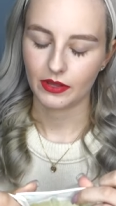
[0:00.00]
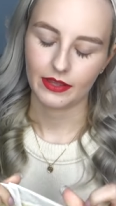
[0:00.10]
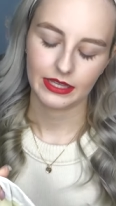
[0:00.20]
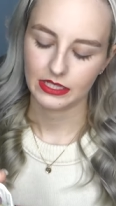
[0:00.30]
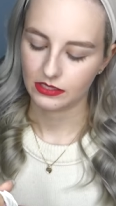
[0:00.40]

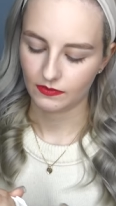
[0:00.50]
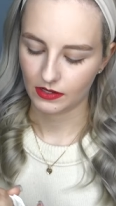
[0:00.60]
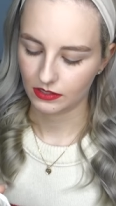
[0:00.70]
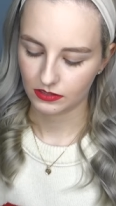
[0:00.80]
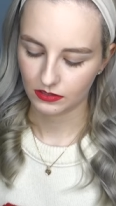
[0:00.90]
but it's
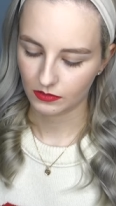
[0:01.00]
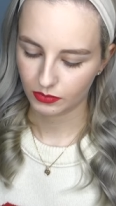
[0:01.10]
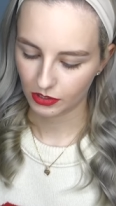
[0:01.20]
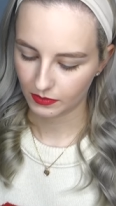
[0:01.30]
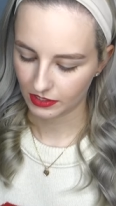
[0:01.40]
fine, it's not a
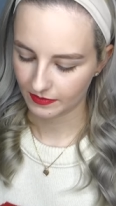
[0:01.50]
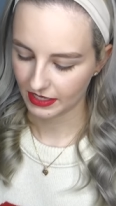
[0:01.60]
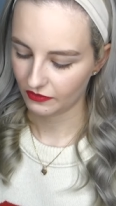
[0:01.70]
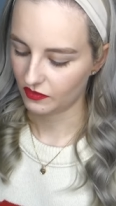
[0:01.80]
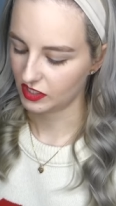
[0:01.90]
problem.
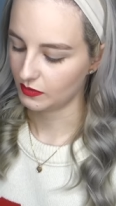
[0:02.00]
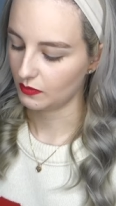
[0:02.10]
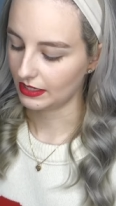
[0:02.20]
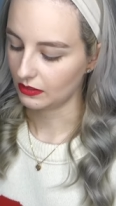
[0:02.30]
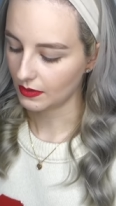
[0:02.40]
It fits me
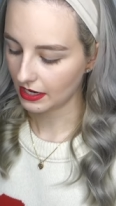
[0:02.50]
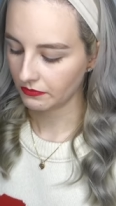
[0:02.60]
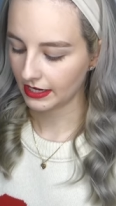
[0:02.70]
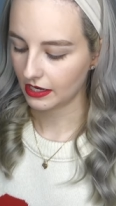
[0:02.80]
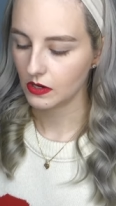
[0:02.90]
really well
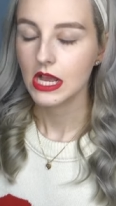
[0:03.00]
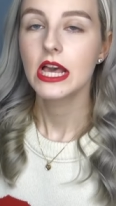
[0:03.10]
now.